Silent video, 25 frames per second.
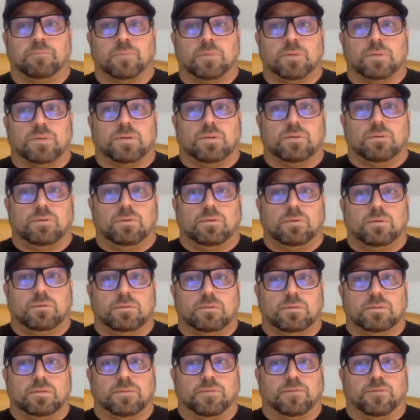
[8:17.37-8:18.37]
So
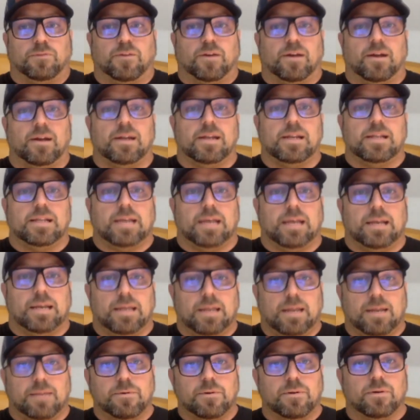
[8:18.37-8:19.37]
defining that
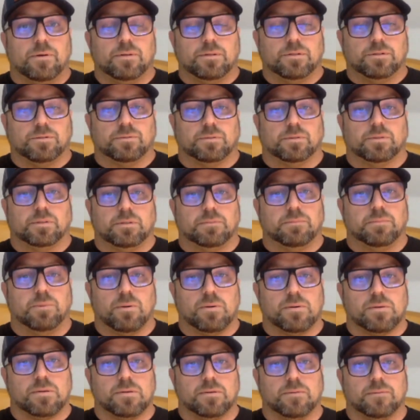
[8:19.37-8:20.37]
neighborhood is really
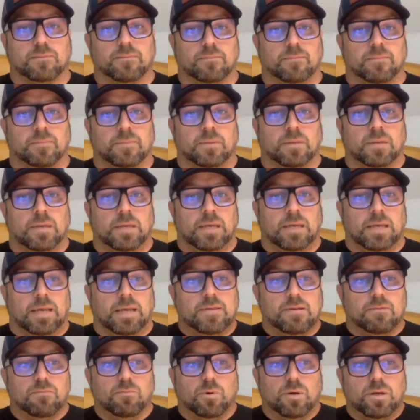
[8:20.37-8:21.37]
important.
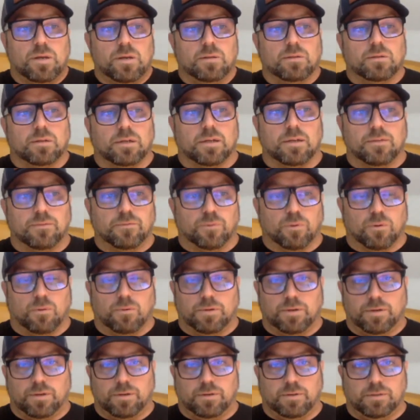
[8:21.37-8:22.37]
And then what are you looking for
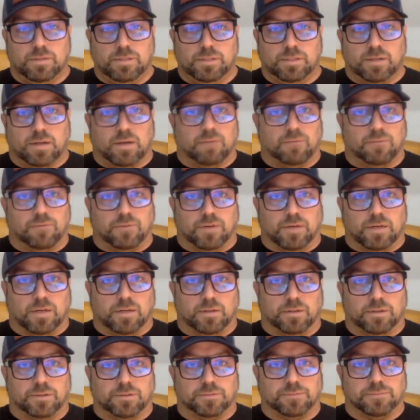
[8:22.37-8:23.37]
when you're doing these Driving for
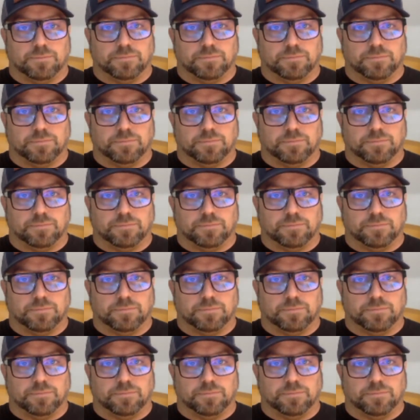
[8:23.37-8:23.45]
Dollars?